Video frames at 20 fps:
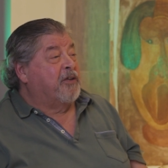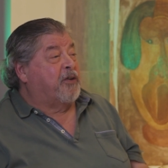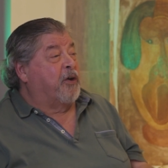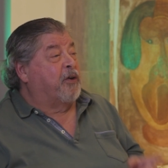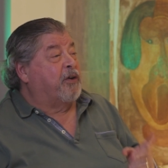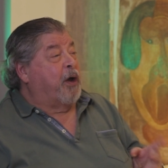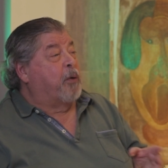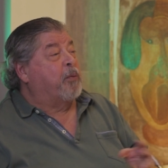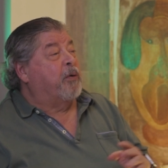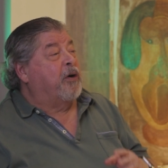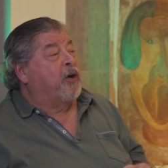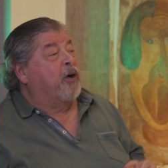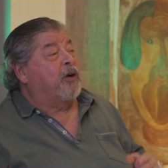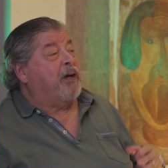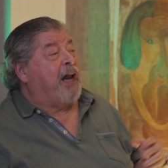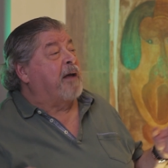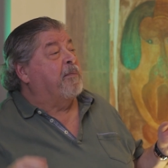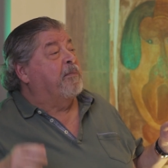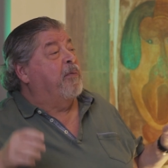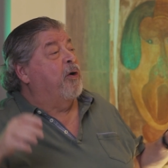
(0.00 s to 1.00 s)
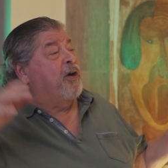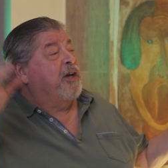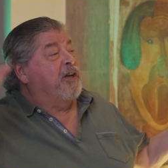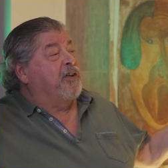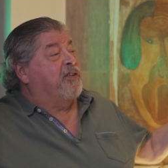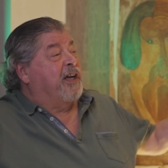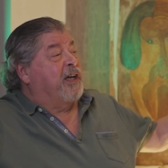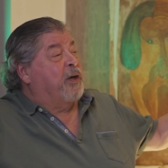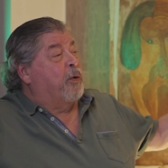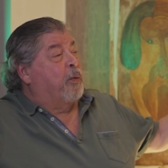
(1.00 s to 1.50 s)
Mm. So they would look like
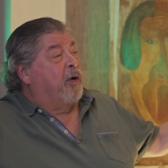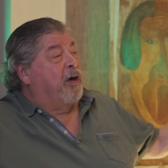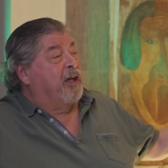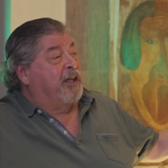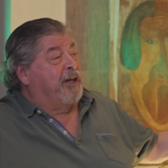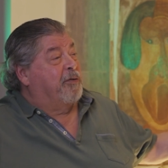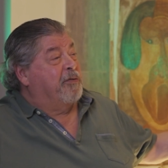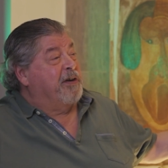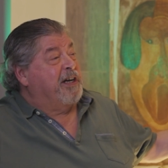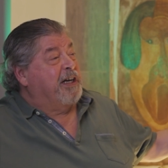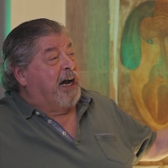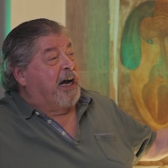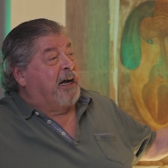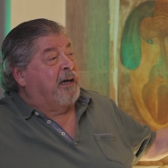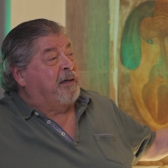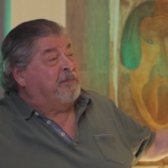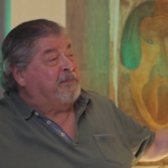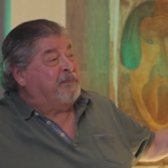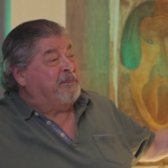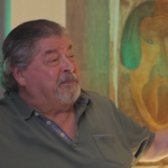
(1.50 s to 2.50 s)
bullies in the world arena.